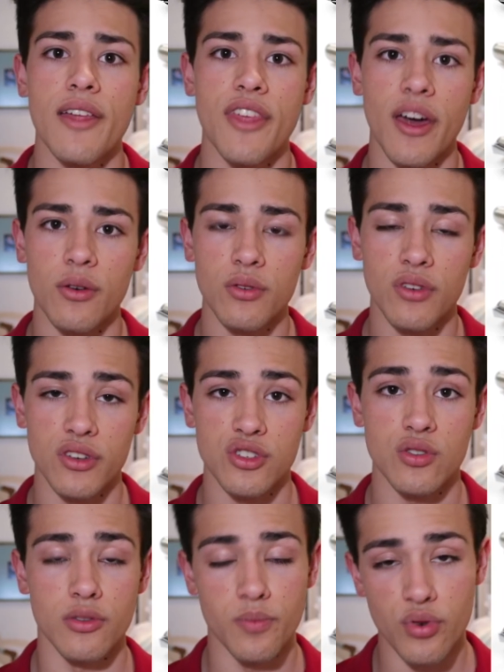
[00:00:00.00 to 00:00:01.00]
that'll
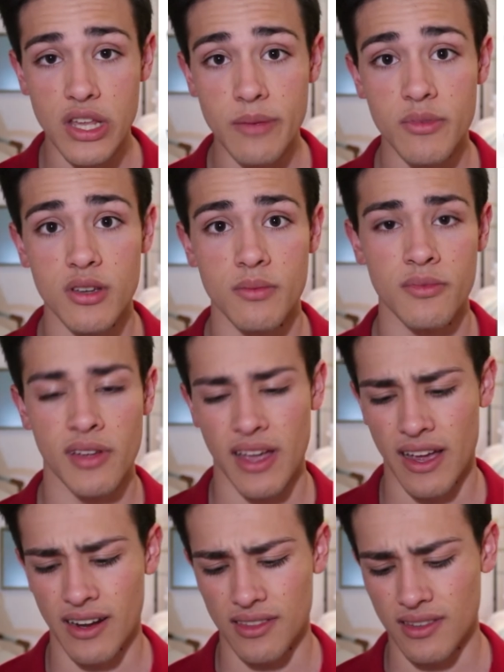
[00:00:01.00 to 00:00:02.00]
cost you a premium,
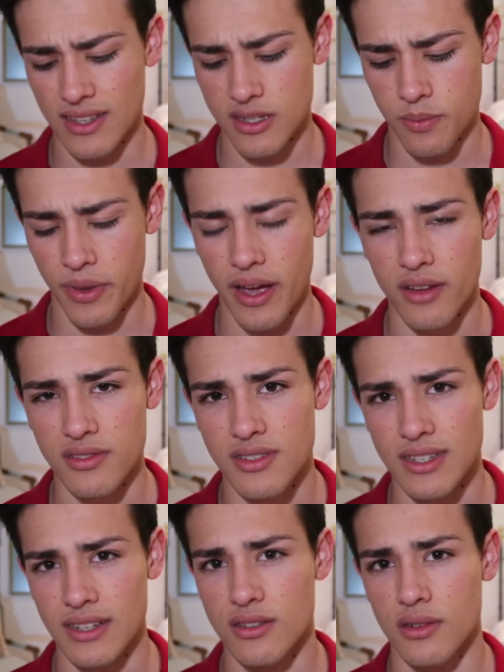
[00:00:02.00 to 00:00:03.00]
and I think that's about
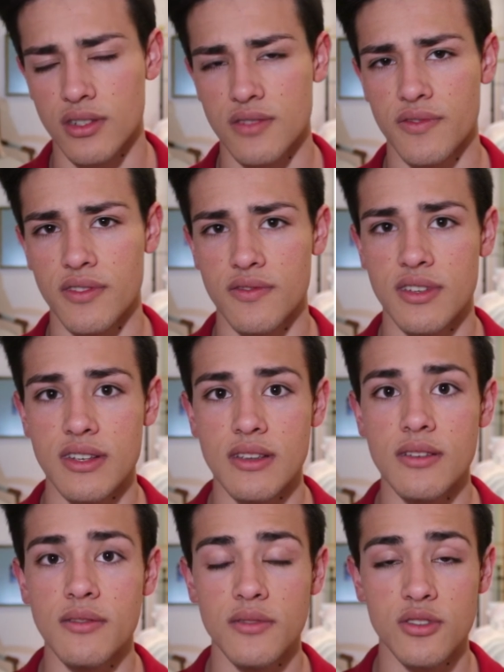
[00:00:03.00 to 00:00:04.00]

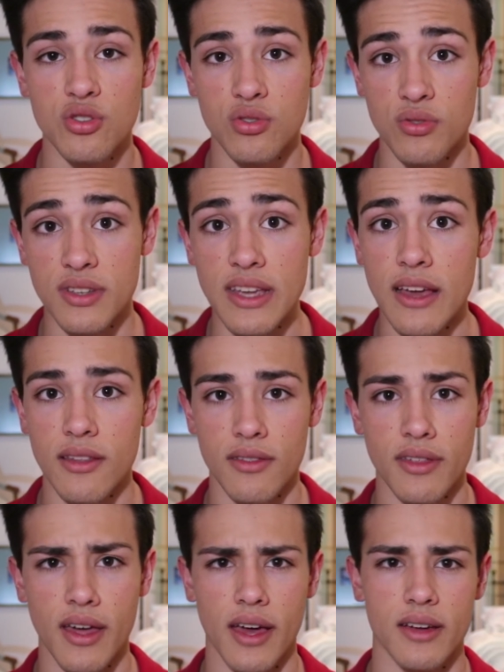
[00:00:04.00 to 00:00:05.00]
$6.50 to get
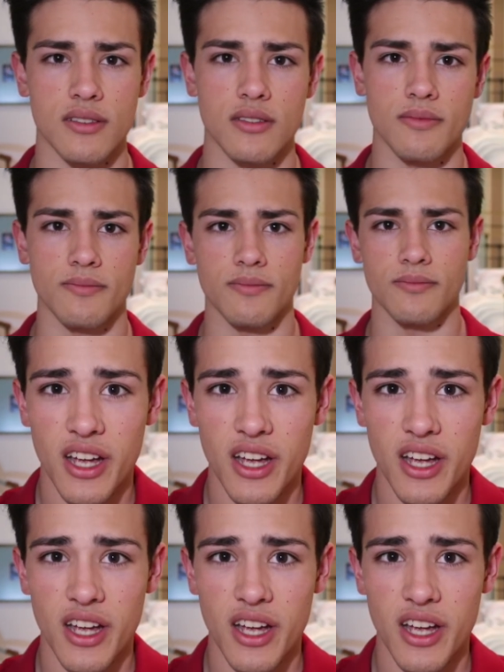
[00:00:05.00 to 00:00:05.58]
that.